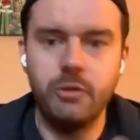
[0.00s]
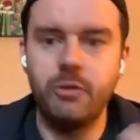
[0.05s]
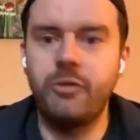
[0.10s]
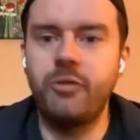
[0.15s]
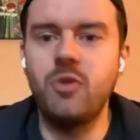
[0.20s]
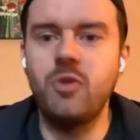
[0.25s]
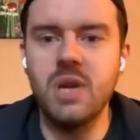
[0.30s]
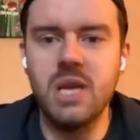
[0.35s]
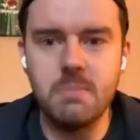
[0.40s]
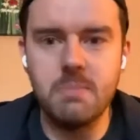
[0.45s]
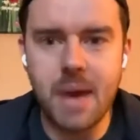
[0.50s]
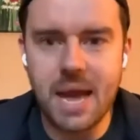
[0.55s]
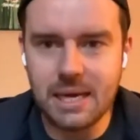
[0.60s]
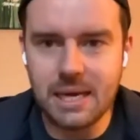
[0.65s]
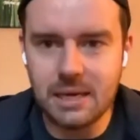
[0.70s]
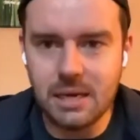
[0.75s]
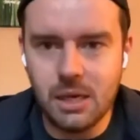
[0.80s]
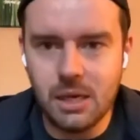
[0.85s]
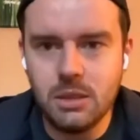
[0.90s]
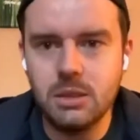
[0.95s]
free
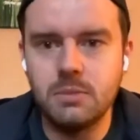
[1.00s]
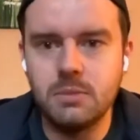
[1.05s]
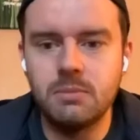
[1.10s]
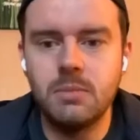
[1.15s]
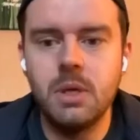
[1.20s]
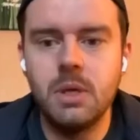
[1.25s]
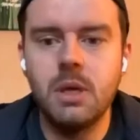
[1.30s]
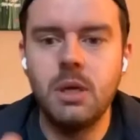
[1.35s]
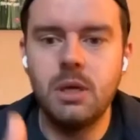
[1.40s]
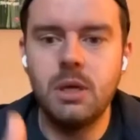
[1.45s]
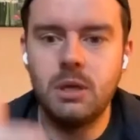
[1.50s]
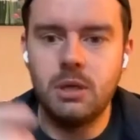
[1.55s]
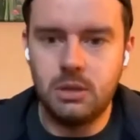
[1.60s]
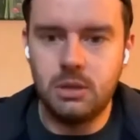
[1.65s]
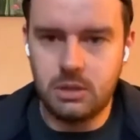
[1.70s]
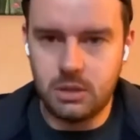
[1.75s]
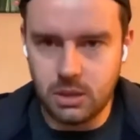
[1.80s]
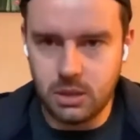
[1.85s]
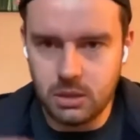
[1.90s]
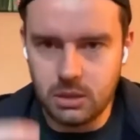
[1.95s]
mechanism
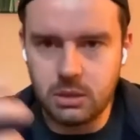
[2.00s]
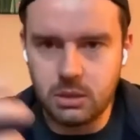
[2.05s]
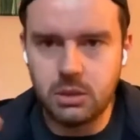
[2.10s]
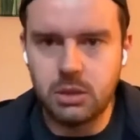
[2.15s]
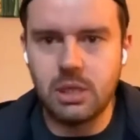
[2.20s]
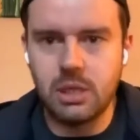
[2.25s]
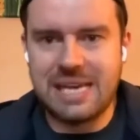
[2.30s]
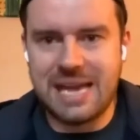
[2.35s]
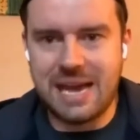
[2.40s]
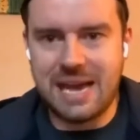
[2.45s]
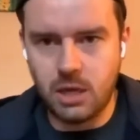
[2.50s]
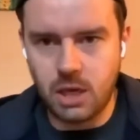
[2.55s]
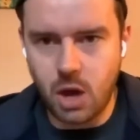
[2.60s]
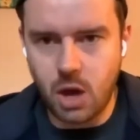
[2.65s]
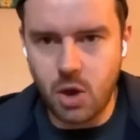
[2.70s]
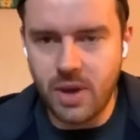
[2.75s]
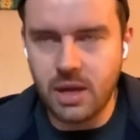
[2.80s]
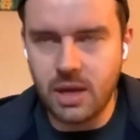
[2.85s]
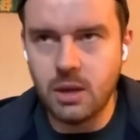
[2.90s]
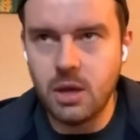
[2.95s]
to get
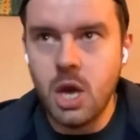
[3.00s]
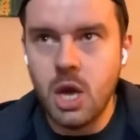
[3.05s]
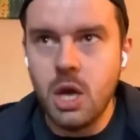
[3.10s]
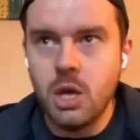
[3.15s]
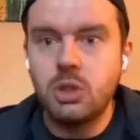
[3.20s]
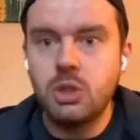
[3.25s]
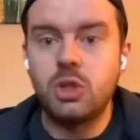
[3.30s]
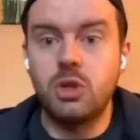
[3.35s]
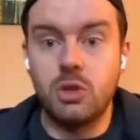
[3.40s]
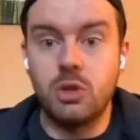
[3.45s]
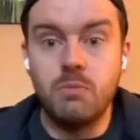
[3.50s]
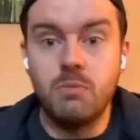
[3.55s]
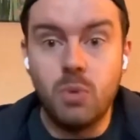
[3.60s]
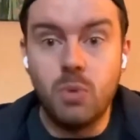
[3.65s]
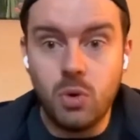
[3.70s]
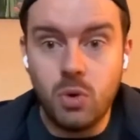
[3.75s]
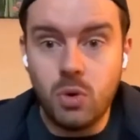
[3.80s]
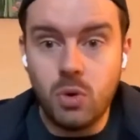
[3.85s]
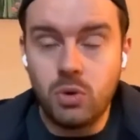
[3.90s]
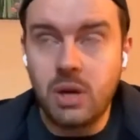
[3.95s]
going to the
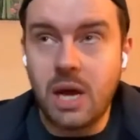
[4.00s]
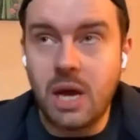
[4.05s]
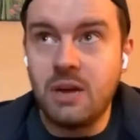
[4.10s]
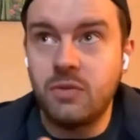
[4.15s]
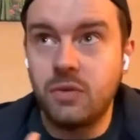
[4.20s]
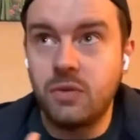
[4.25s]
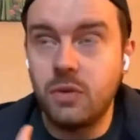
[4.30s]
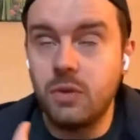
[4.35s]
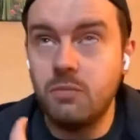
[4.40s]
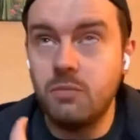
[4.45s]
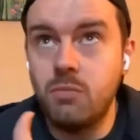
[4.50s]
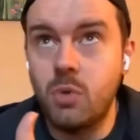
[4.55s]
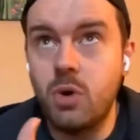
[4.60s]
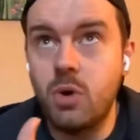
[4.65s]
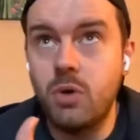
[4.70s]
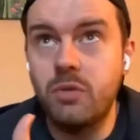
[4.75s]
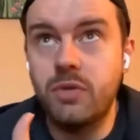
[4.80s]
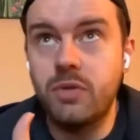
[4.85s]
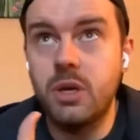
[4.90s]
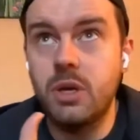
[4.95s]
more kind of
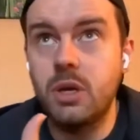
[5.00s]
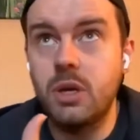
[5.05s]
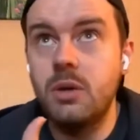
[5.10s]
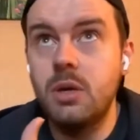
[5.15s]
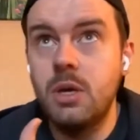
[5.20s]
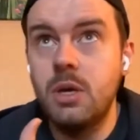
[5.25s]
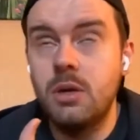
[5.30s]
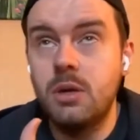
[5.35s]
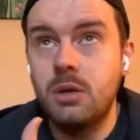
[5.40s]
more of the